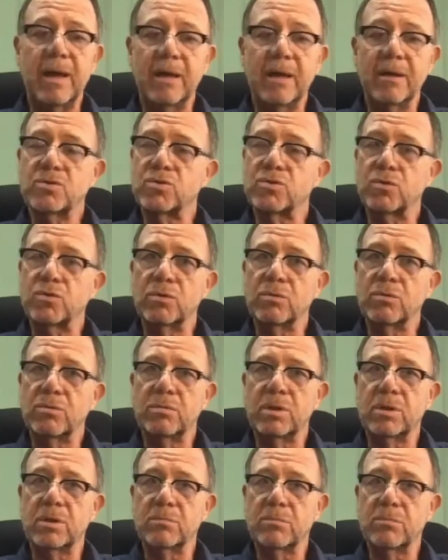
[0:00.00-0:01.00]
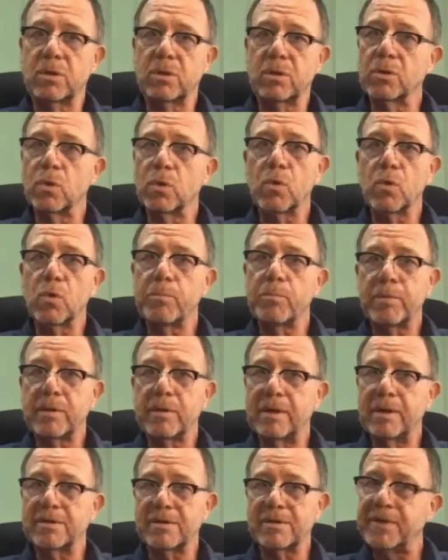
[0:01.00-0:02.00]
So the globe
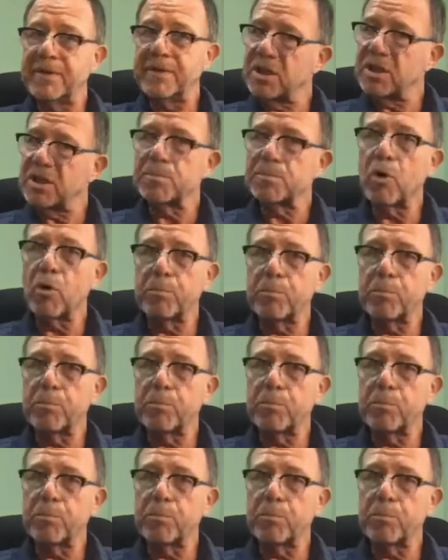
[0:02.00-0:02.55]
is a very small